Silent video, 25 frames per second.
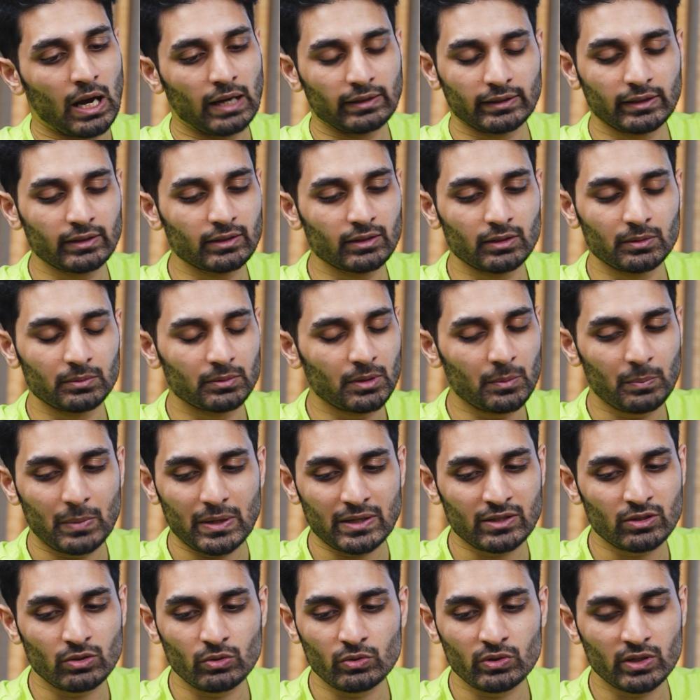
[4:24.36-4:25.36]
I think the
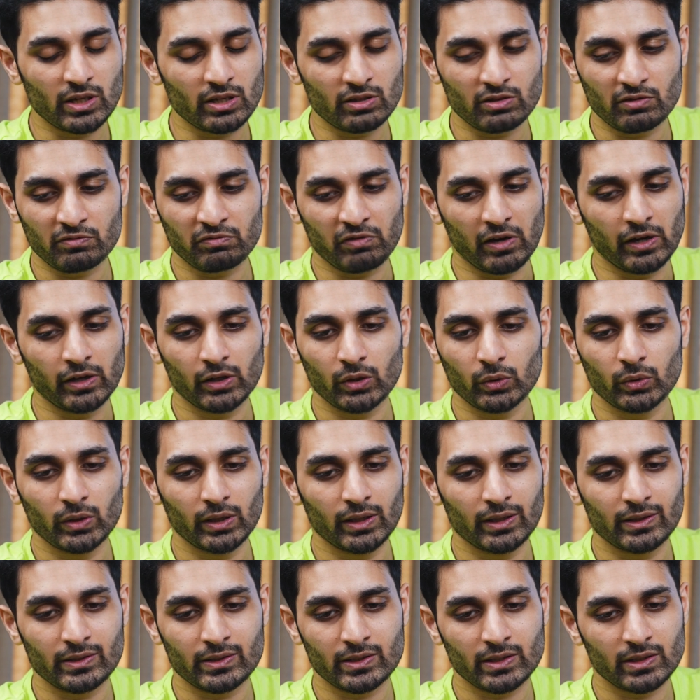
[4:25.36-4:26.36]
best use case of fine
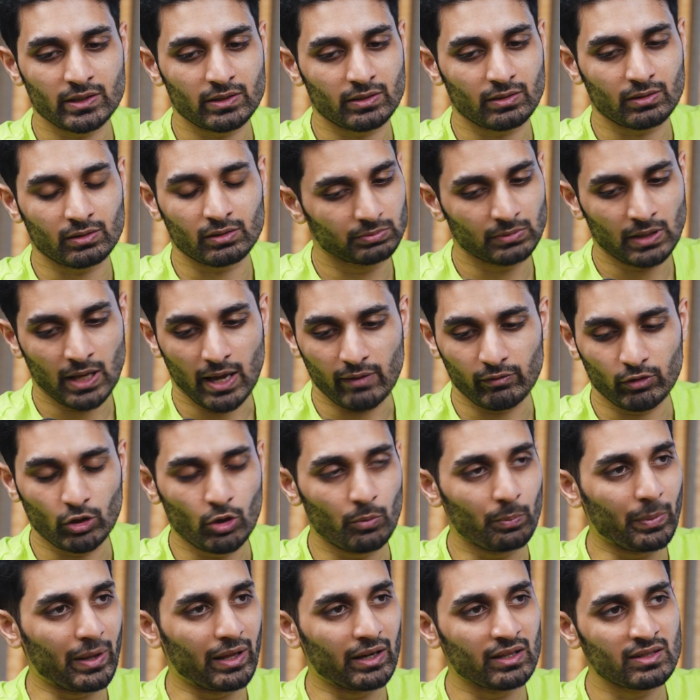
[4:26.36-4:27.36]
tuning is having
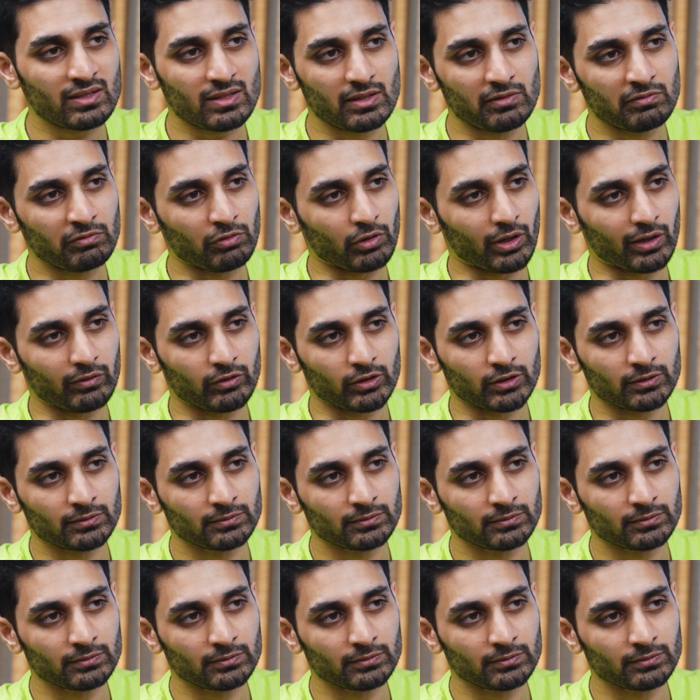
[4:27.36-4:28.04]
your parents live forever.